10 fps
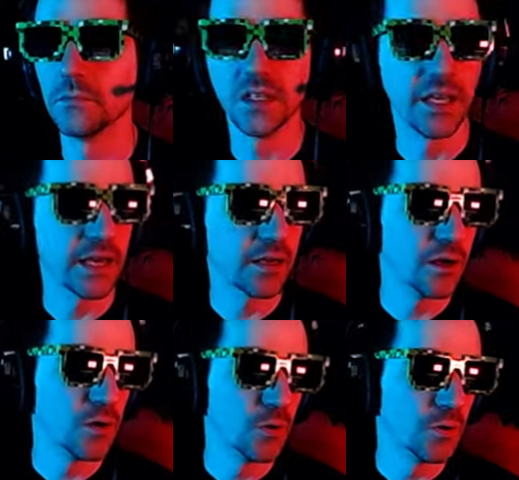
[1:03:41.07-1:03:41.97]

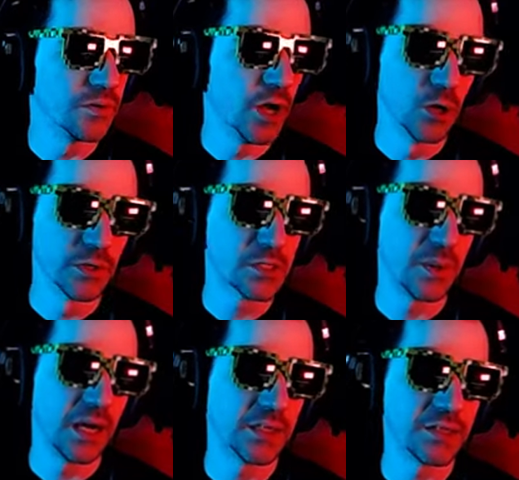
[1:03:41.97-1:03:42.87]
Gecko, no
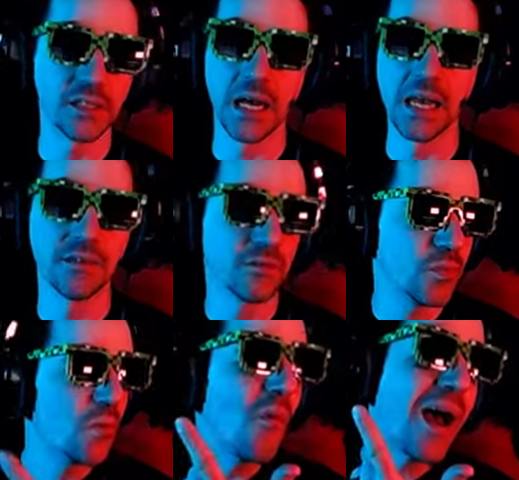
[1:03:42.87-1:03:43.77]
response. I.
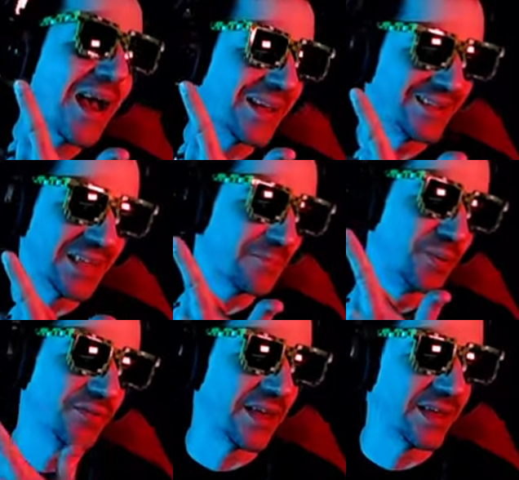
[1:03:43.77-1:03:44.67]
Why did they
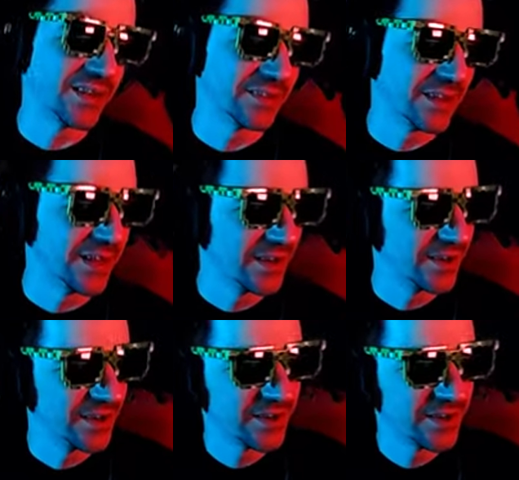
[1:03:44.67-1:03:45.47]
put that in there?